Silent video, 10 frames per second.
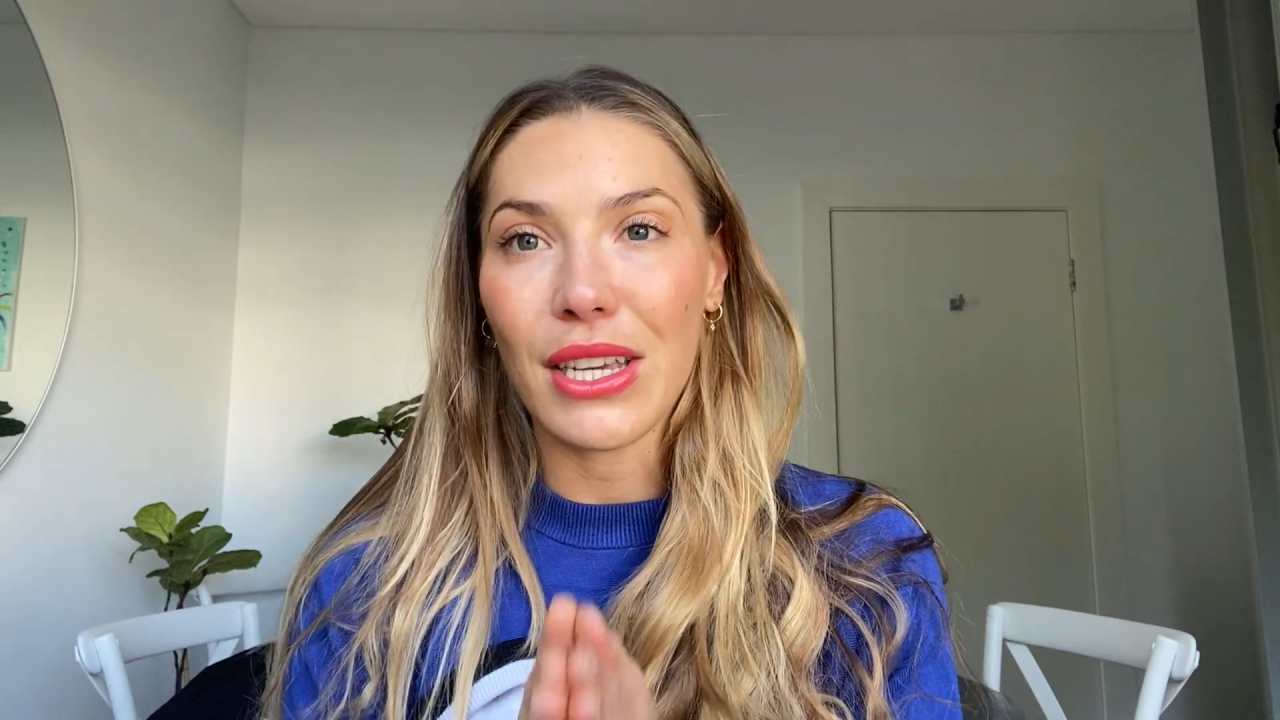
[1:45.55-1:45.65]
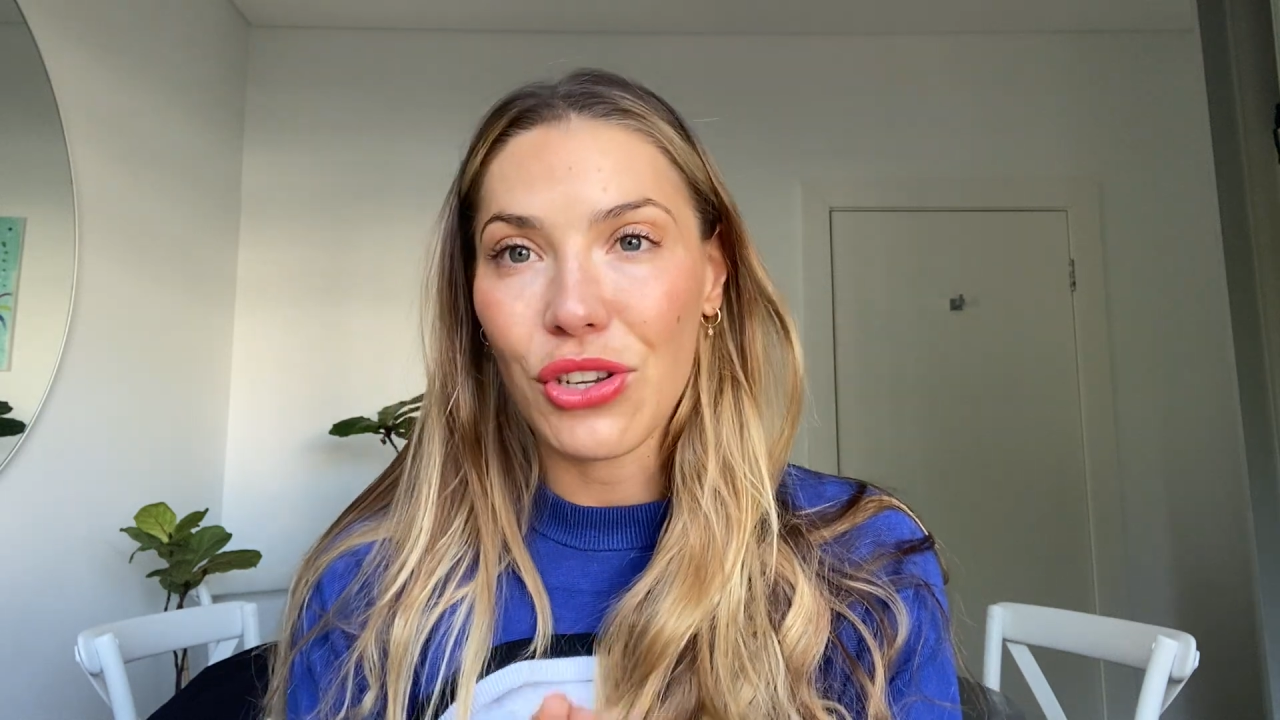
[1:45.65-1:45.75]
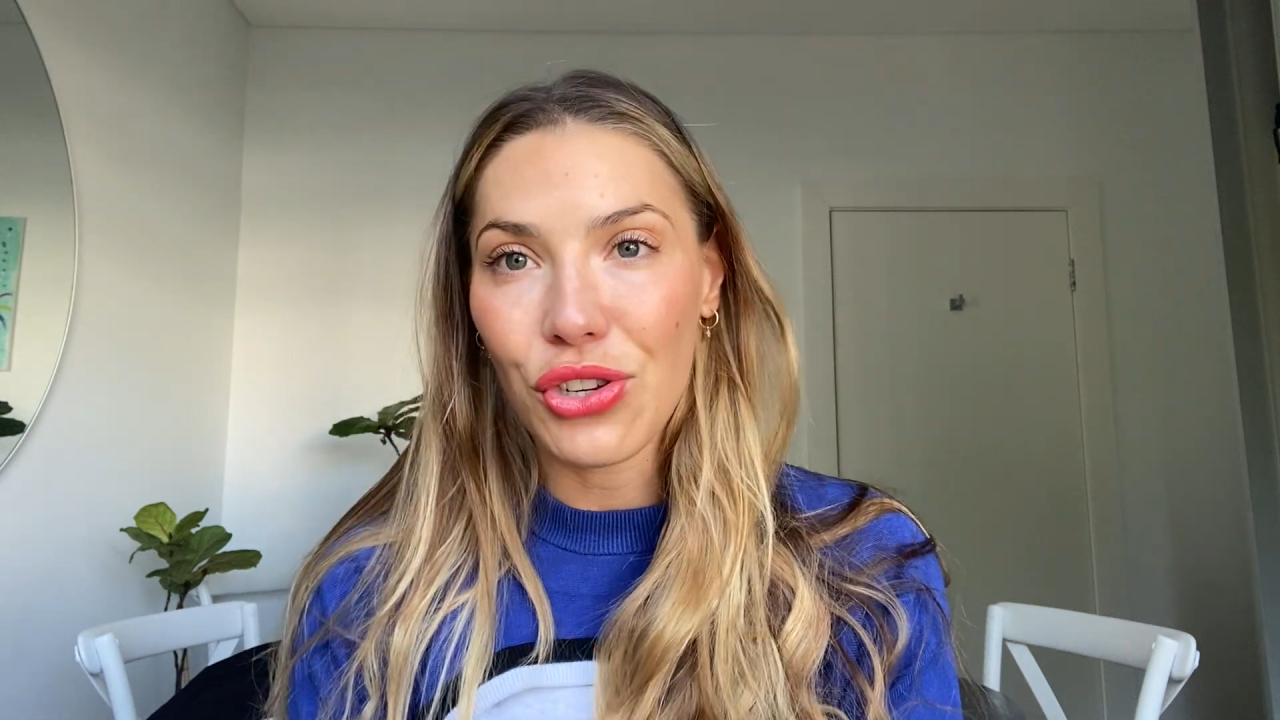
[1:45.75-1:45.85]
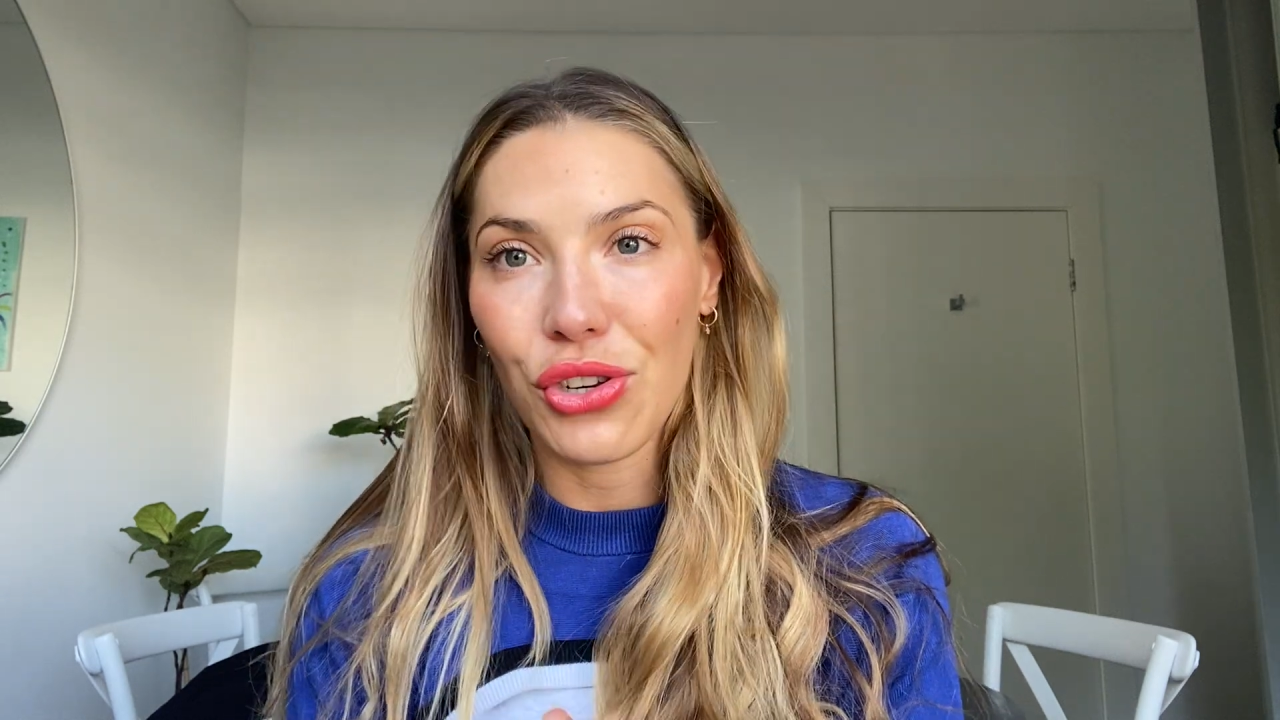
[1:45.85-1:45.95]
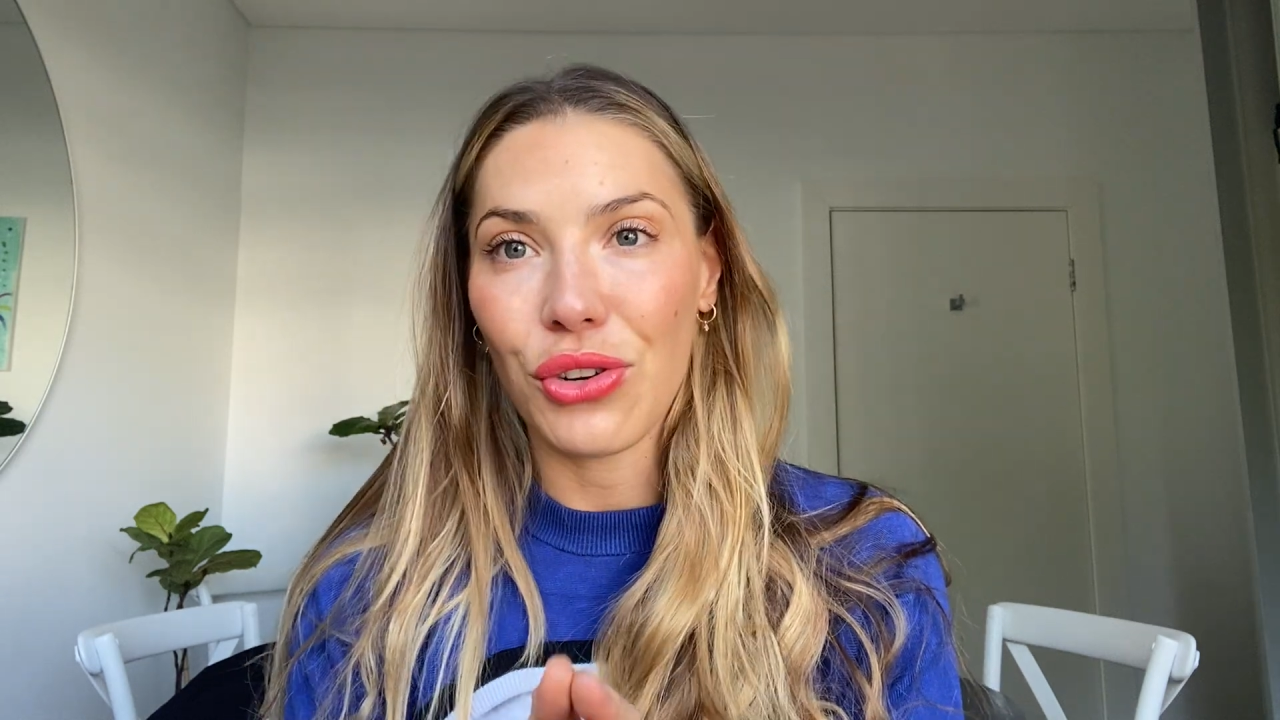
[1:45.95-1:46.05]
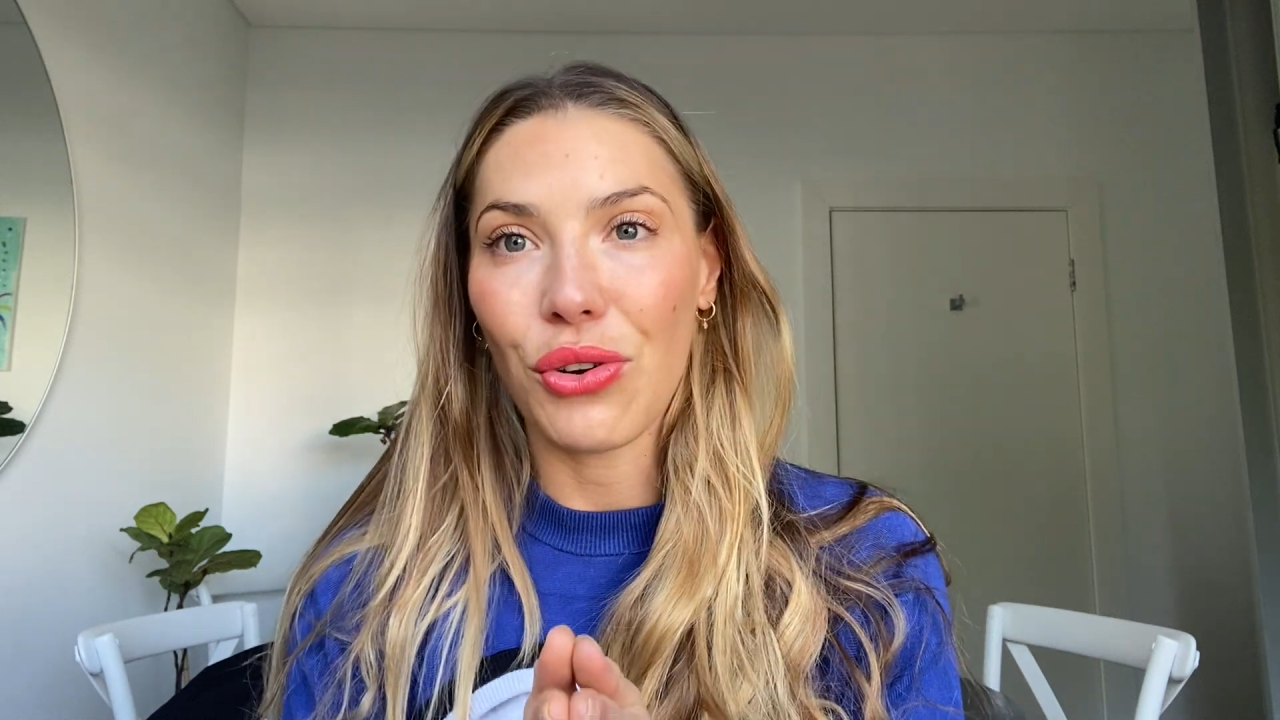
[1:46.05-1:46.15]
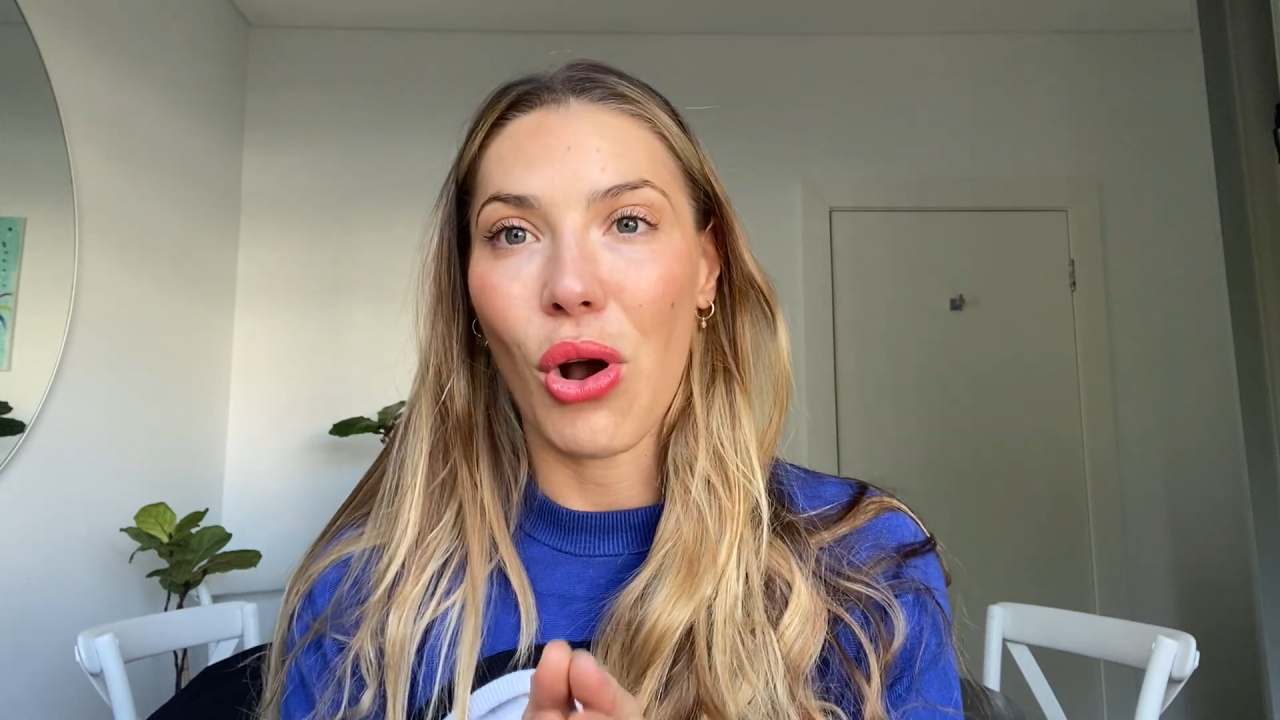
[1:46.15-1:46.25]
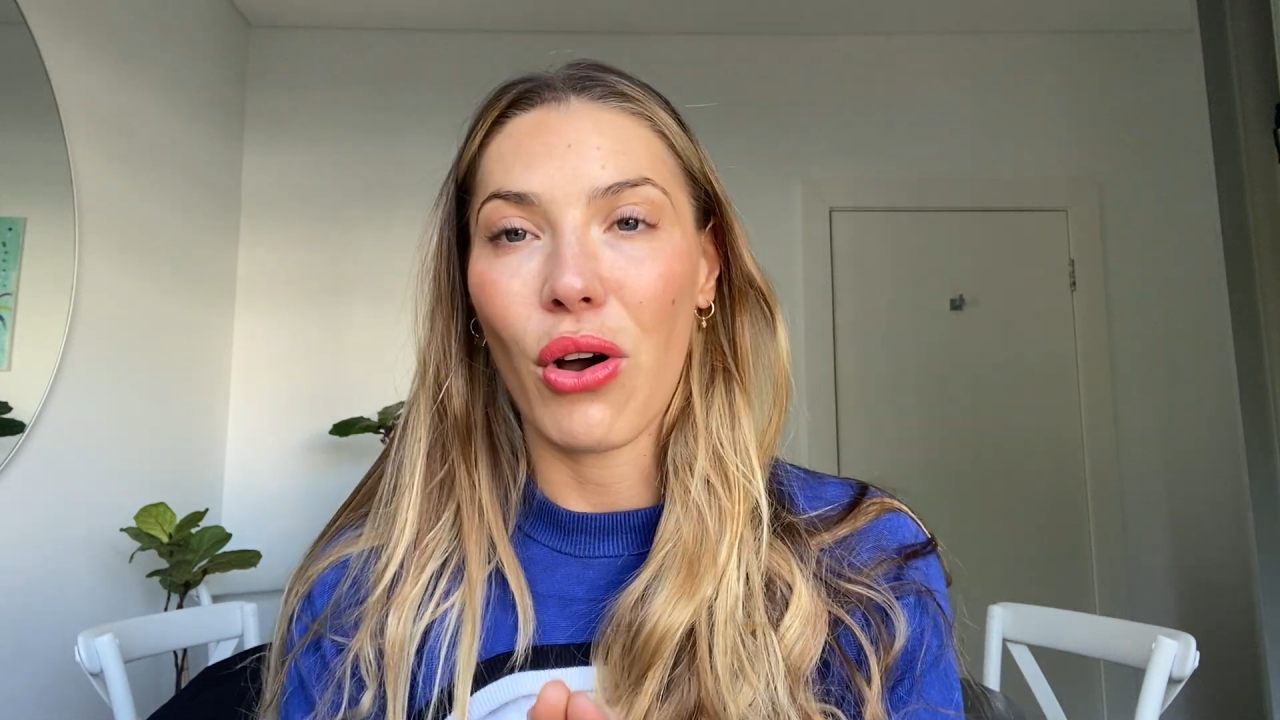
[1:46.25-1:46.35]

issue